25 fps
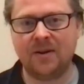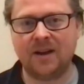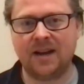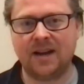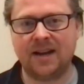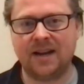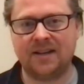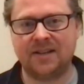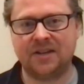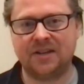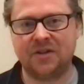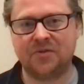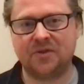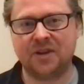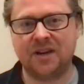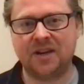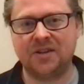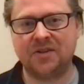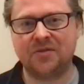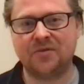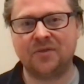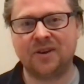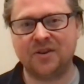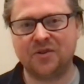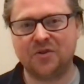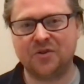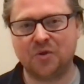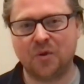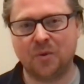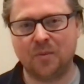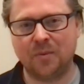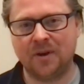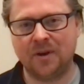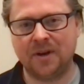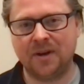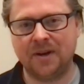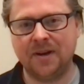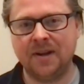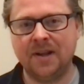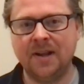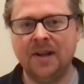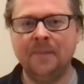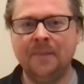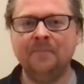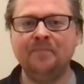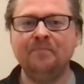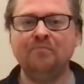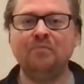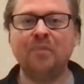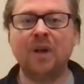galactic traits are Andromedan.
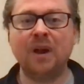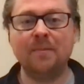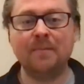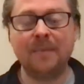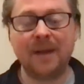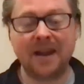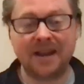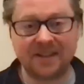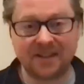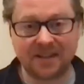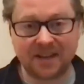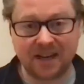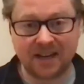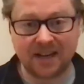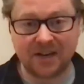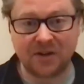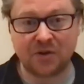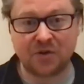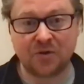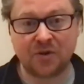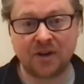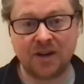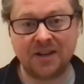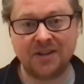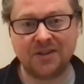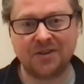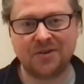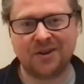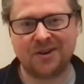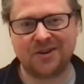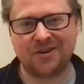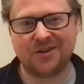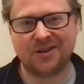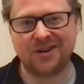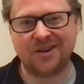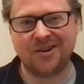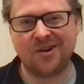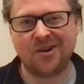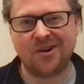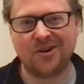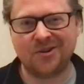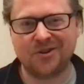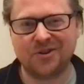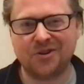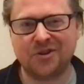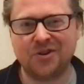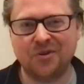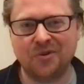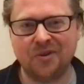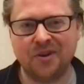My masculine traits are actually
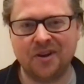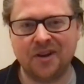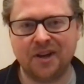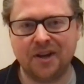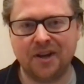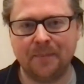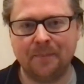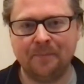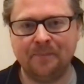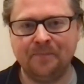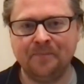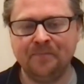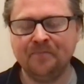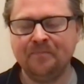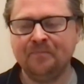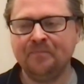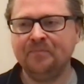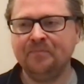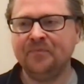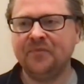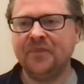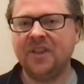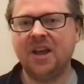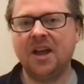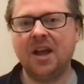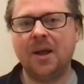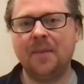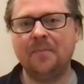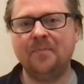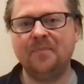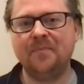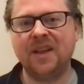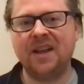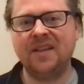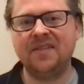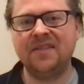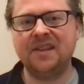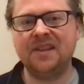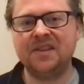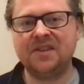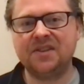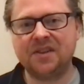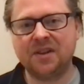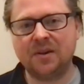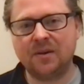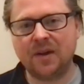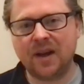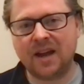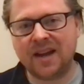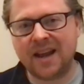Arcturian. Um, and there's
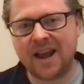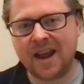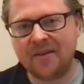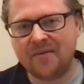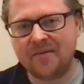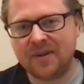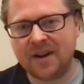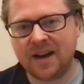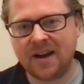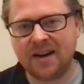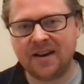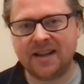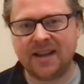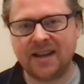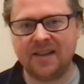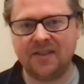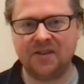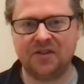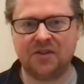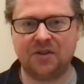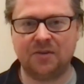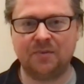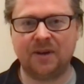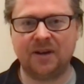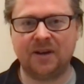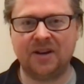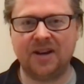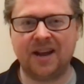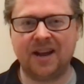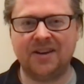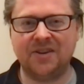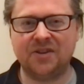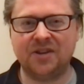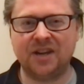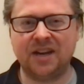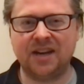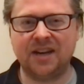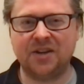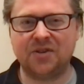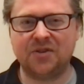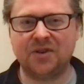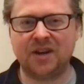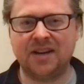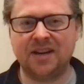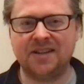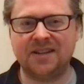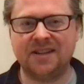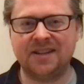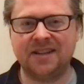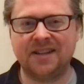so, and every now and again, there's some angelic
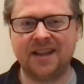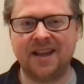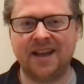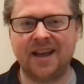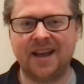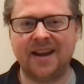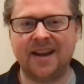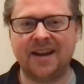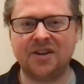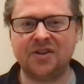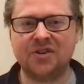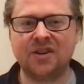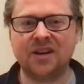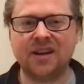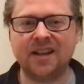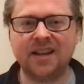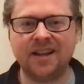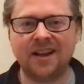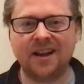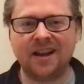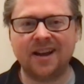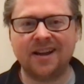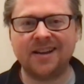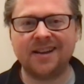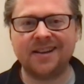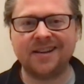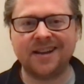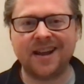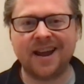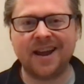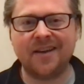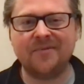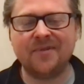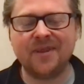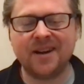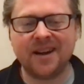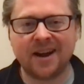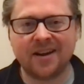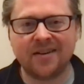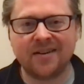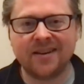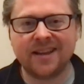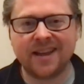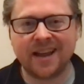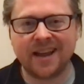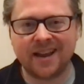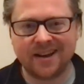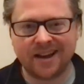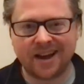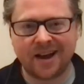traits in there. And actually, every now and
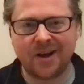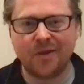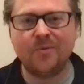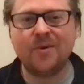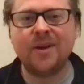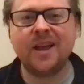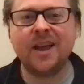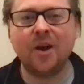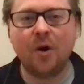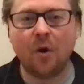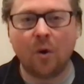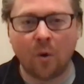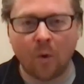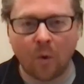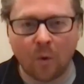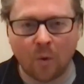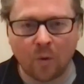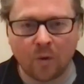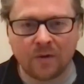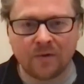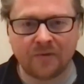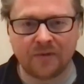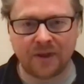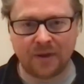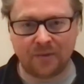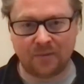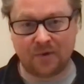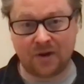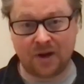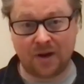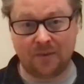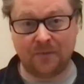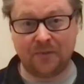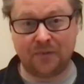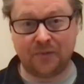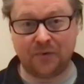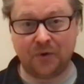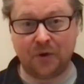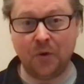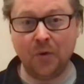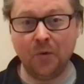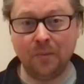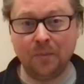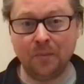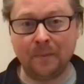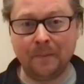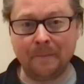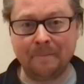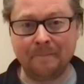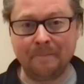again, I'll get all of them come through.